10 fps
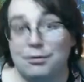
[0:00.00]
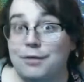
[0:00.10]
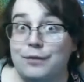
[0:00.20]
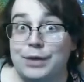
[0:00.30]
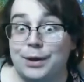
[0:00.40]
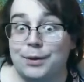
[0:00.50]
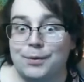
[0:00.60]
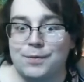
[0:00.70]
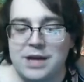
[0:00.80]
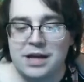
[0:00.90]

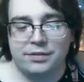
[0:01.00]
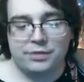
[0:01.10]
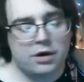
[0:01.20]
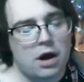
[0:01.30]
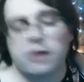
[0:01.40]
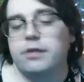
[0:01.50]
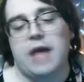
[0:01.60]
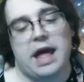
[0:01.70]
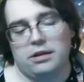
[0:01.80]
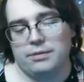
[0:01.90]
review. There are
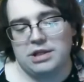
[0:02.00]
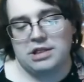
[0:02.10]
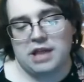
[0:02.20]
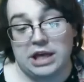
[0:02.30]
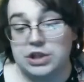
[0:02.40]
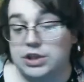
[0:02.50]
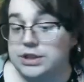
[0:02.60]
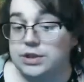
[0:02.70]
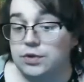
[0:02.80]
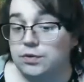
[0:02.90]
elements I
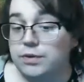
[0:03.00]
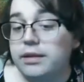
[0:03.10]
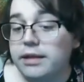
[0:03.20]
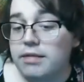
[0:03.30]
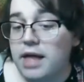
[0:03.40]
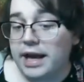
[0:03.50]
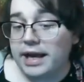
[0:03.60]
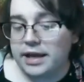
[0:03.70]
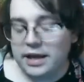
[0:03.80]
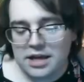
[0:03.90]
do really
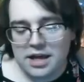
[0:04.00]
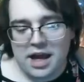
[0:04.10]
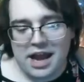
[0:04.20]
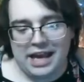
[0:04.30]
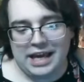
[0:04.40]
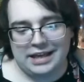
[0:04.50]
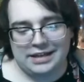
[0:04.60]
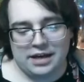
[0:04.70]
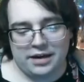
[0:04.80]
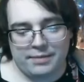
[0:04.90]
like, and
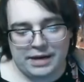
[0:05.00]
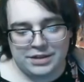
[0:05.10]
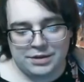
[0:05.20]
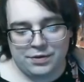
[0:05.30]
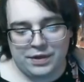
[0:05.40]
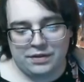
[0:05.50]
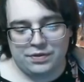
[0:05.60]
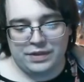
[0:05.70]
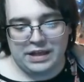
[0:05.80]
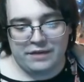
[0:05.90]
I do think
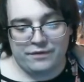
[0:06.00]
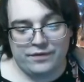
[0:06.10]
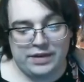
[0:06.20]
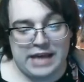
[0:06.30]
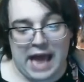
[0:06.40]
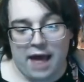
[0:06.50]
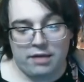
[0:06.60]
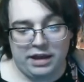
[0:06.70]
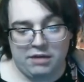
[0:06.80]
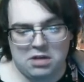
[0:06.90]
the
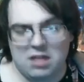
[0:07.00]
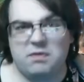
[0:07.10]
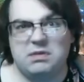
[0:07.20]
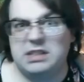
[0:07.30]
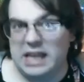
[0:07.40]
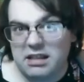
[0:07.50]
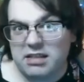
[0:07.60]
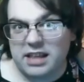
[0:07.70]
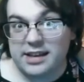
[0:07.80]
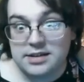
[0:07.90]
finale was
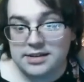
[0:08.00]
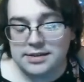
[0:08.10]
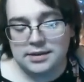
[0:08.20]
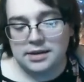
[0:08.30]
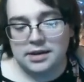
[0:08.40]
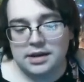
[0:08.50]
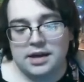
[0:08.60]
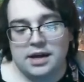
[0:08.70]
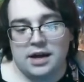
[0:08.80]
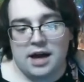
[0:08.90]
decent.
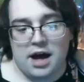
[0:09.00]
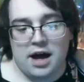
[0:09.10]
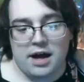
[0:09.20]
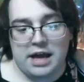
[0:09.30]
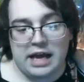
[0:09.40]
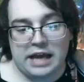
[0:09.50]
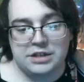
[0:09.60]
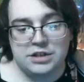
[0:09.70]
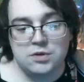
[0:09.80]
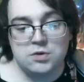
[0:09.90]
And
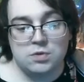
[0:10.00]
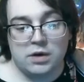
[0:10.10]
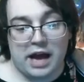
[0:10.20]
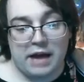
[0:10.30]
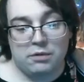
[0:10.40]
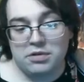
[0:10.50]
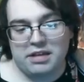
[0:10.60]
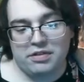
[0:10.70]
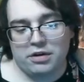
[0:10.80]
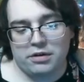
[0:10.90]
I will say
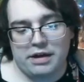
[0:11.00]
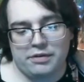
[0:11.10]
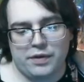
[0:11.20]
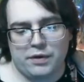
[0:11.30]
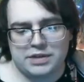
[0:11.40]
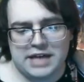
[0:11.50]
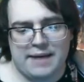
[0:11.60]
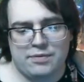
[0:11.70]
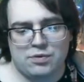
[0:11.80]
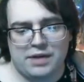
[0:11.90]
there were
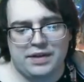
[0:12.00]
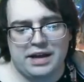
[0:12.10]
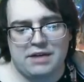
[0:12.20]
times where I think I